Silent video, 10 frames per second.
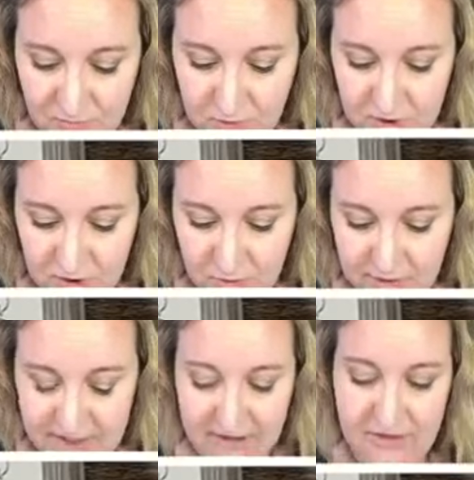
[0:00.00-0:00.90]
work
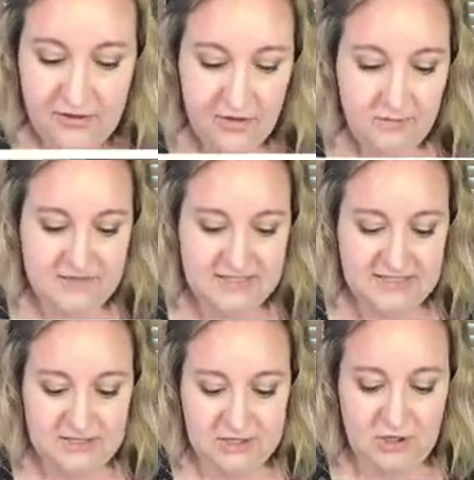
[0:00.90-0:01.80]
with, oh, this
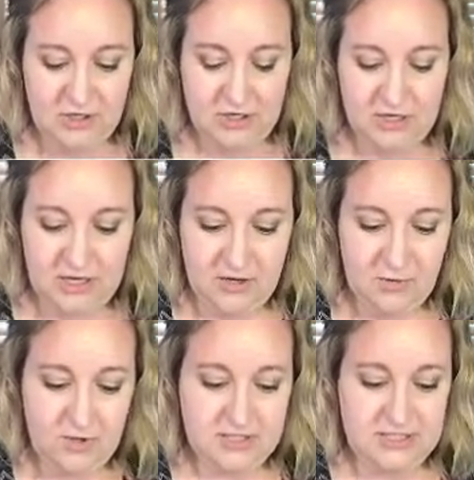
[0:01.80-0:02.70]
is dark. I
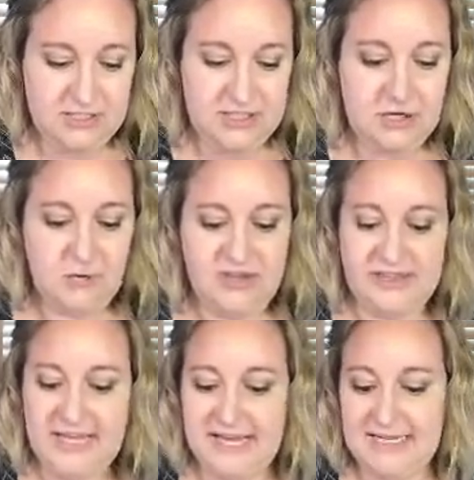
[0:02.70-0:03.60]
want to start with
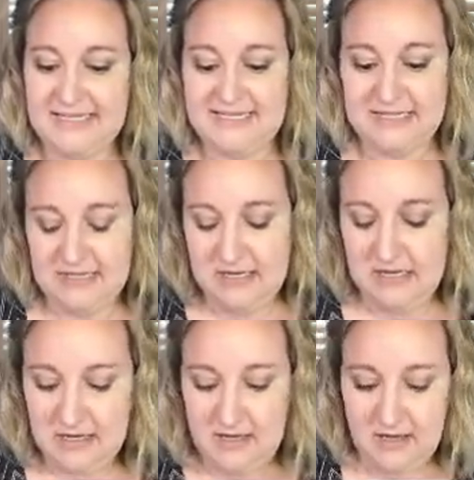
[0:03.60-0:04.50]
light
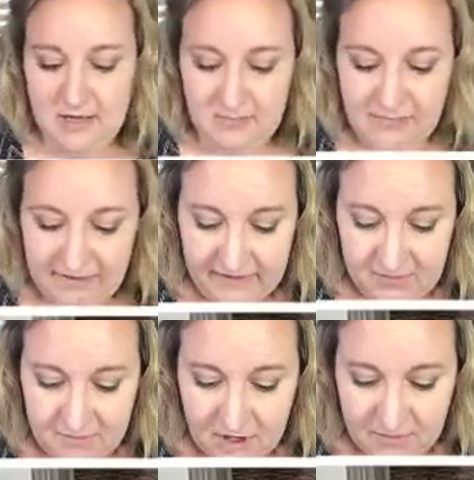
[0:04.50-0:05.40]

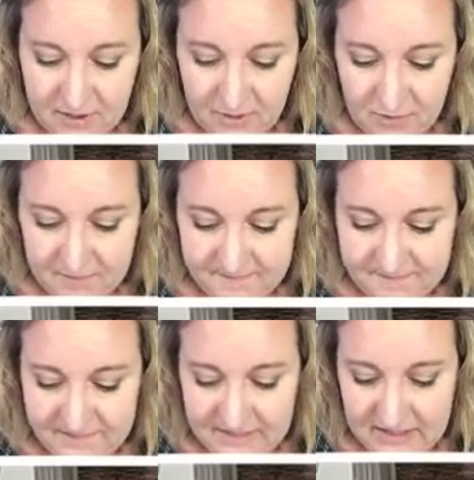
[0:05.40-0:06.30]
Melon Mambo,
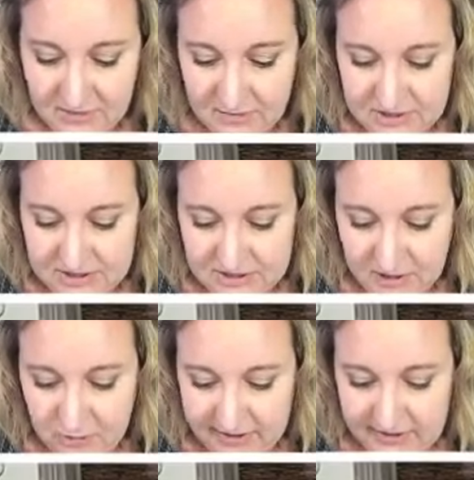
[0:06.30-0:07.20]
and we're just gonna
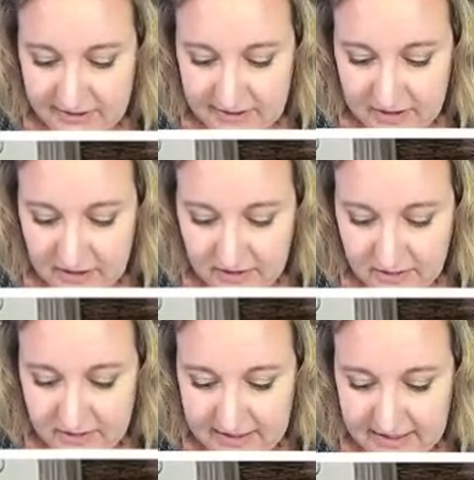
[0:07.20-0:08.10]
quickly
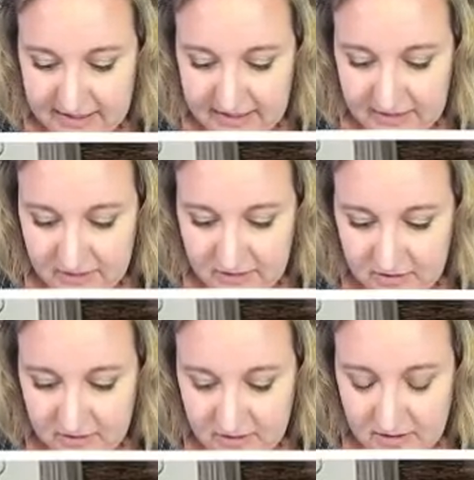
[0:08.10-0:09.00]
color in
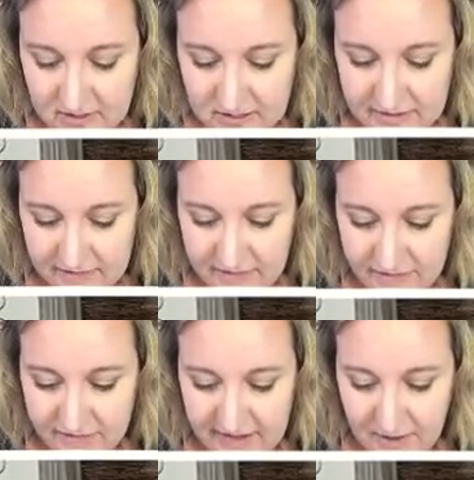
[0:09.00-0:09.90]
the
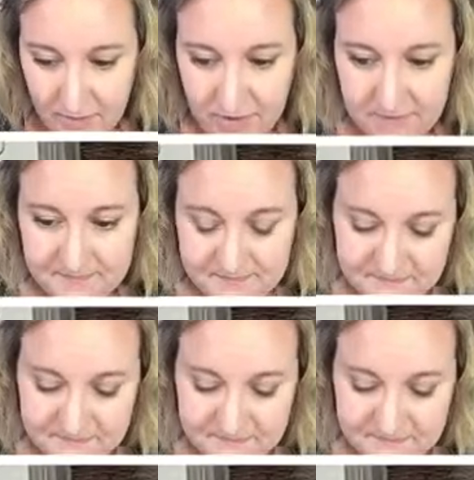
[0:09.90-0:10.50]
flower.